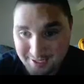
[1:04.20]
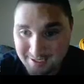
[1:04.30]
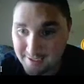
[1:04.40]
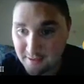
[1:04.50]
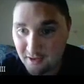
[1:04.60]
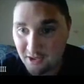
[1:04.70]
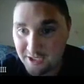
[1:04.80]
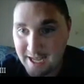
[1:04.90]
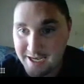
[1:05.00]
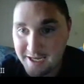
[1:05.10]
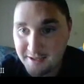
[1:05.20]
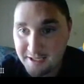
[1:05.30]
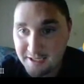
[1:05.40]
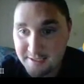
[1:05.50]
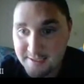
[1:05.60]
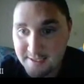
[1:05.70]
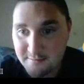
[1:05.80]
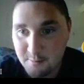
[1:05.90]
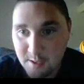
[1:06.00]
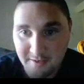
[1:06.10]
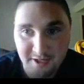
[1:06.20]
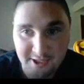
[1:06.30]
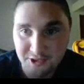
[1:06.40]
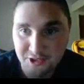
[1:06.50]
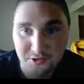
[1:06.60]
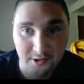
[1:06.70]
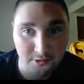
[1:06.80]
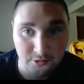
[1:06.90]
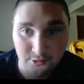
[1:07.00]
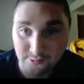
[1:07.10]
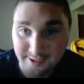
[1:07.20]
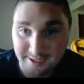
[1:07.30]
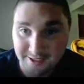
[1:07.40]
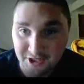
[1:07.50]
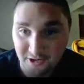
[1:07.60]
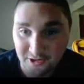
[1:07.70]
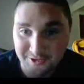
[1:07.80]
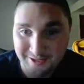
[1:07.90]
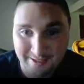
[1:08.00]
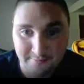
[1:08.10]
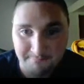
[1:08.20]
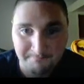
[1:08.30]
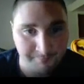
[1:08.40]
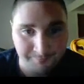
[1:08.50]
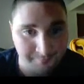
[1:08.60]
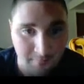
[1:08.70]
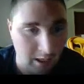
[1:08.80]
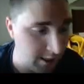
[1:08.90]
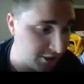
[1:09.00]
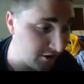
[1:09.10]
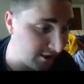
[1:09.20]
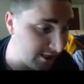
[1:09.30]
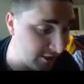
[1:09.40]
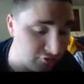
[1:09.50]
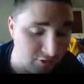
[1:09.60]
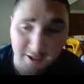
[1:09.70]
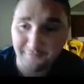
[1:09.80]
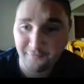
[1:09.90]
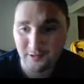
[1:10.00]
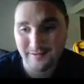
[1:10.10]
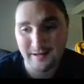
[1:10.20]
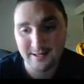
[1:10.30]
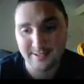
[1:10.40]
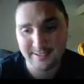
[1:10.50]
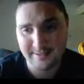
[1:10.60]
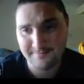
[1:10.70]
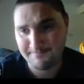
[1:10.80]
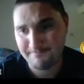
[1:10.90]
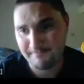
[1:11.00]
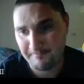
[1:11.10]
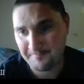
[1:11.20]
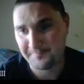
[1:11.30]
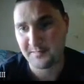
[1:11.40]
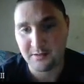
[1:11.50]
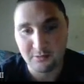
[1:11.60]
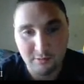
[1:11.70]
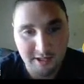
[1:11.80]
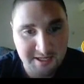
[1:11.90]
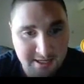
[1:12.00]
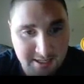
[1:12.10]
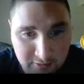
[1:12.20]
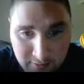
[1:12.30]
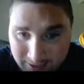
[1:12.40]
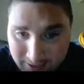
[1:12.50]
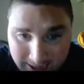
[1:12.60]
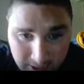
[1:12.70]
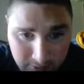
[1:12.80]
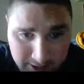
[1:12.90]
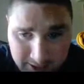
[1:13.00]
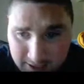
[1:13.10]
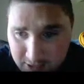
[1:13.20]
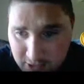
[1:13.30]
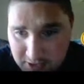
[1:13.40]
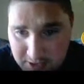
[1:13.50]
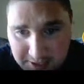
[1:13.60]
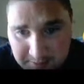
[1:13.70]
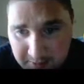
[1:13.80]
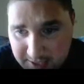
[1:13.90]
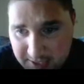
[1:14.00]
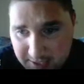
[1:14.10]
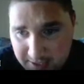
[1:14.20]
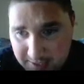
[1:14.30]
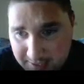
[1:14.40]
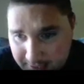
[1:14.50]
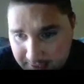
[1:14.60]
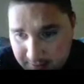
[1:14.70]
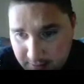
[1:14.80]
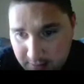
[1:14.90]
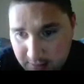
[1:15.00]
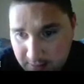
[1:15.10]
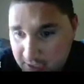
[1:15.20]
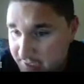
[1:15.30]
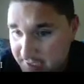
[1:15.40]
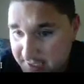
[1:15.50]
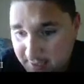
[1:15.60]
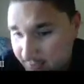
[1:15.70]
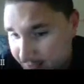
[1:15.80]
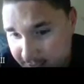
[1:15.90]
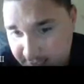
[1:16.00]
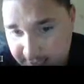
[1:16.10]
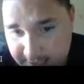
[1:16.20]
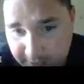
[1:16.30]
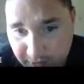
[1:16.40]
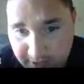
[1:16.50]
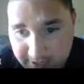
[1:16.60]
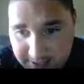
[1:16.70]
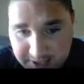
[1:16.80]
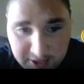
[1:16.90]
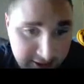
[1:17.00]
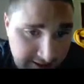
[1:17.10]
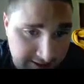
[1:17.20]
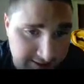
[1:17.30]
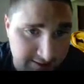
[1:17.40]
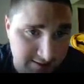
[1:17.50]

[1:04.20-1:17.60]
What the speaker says: in on any of these, if there's no green turned in, you're not getting credit for it, guys. Right now, right here, he's missing this. He's assigned this. He's never answered it.